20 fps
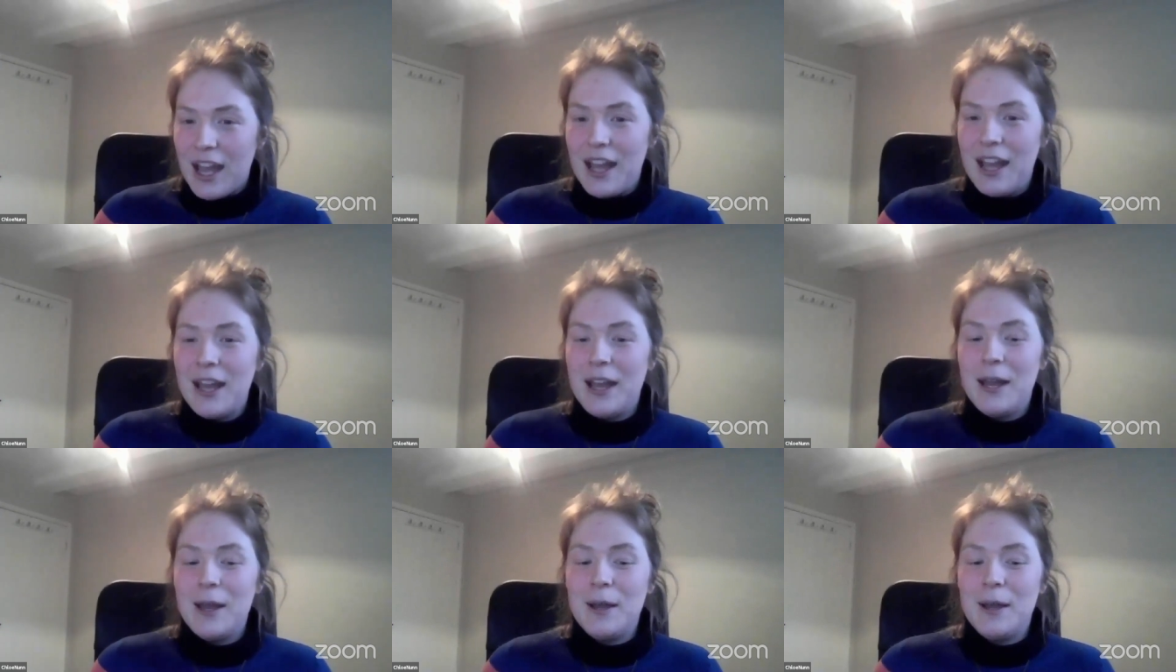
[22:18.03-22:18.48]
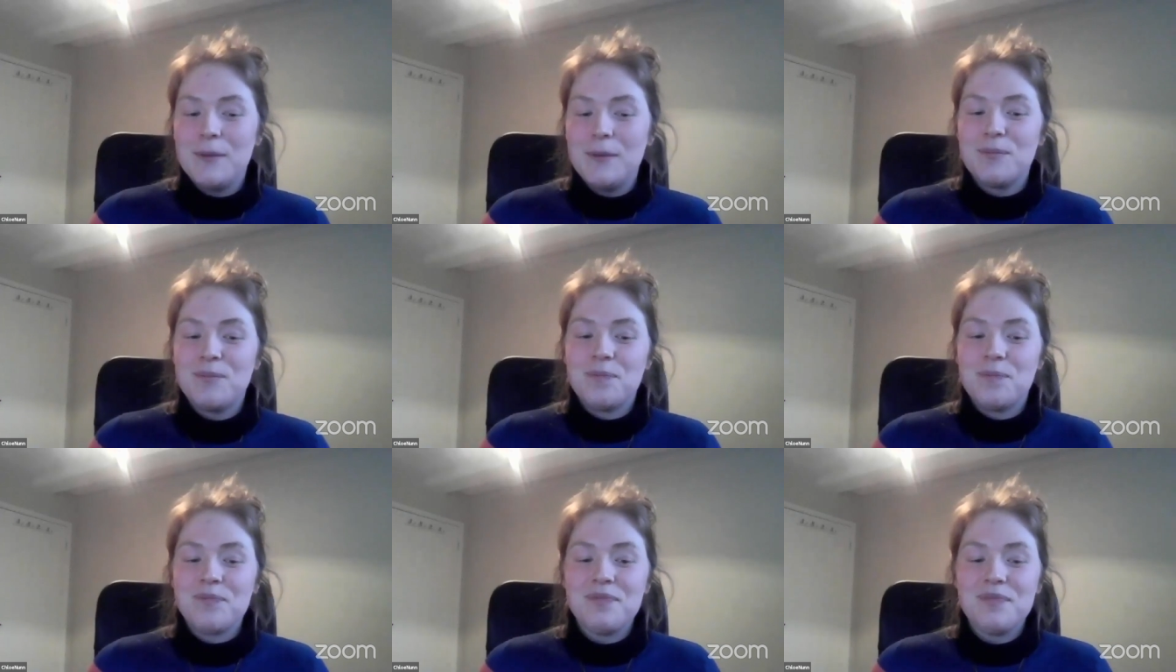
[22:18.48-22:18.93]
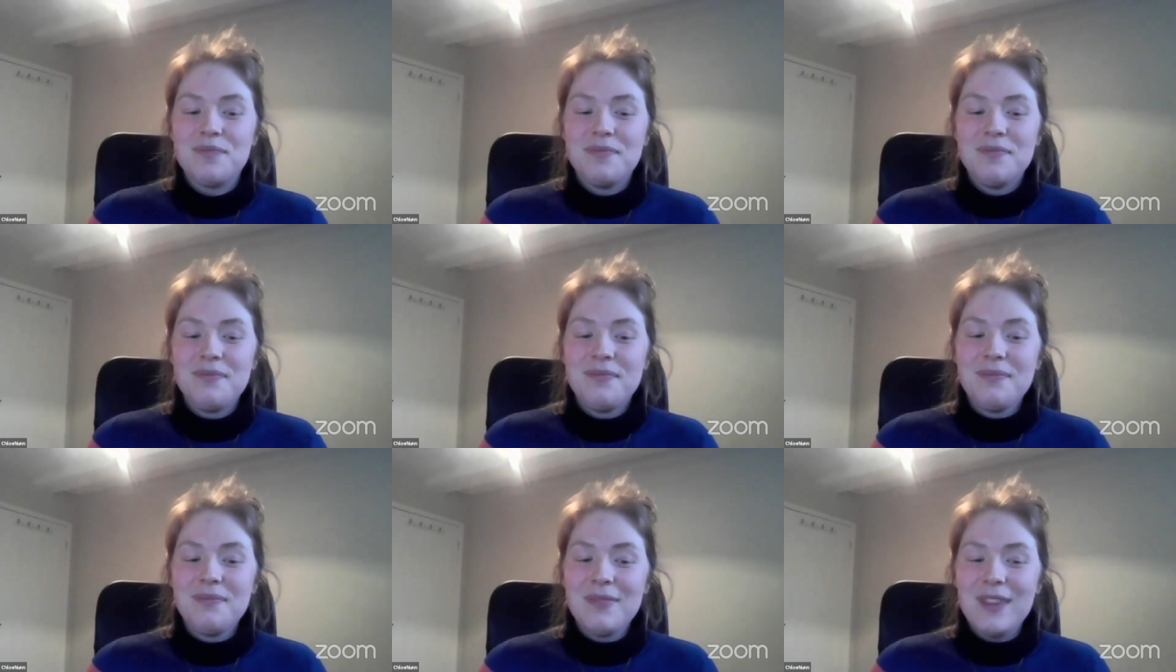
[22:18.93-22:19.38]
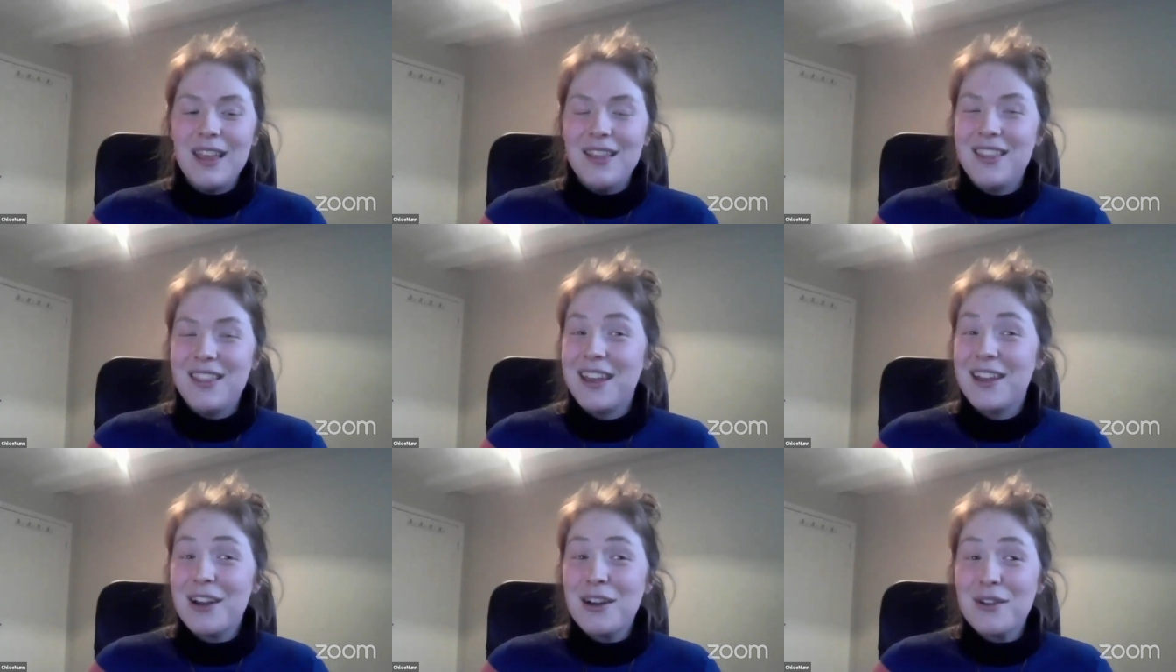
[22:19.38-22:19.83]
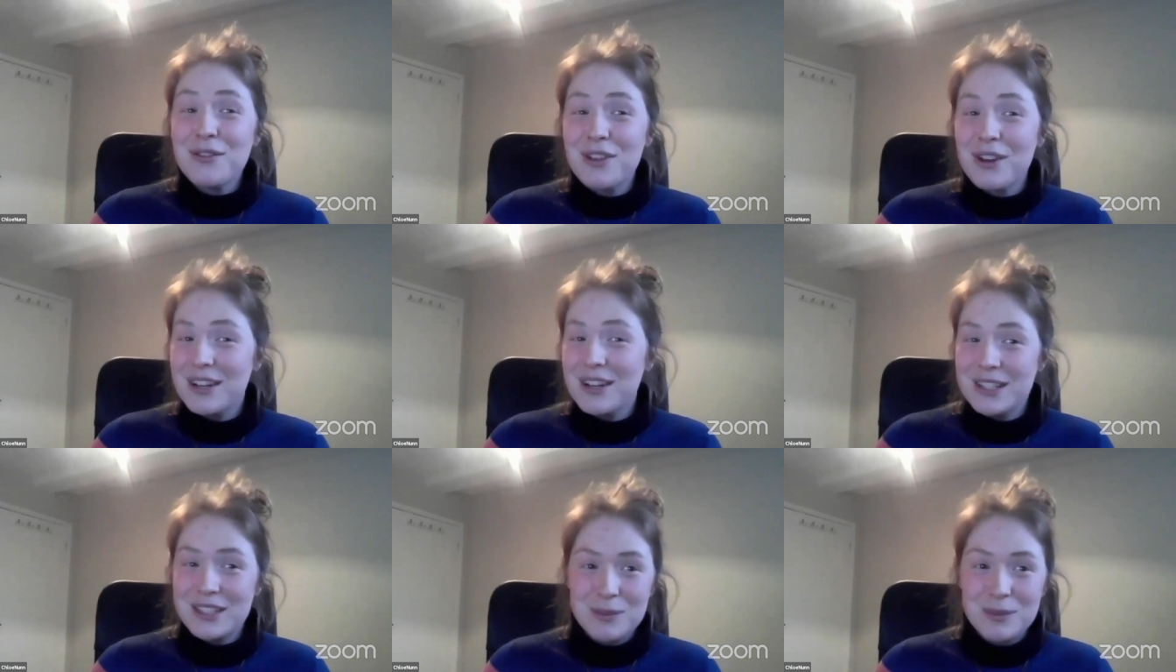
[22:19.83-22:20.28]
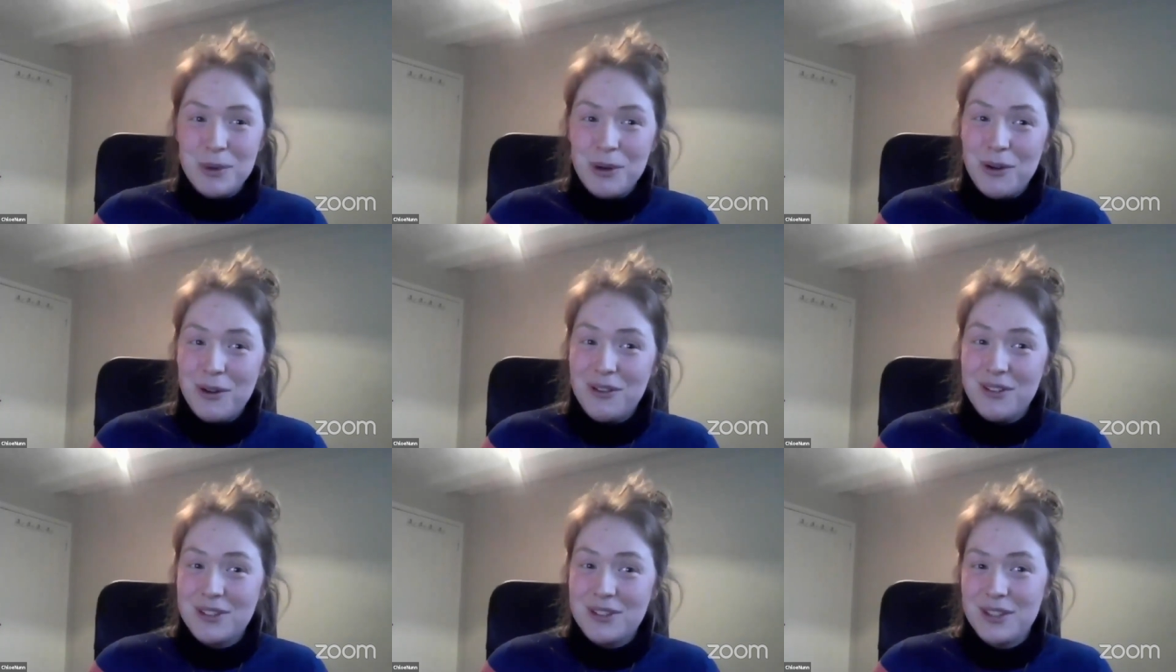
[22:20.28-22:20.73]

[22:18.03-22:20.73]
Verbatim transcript: They are very small,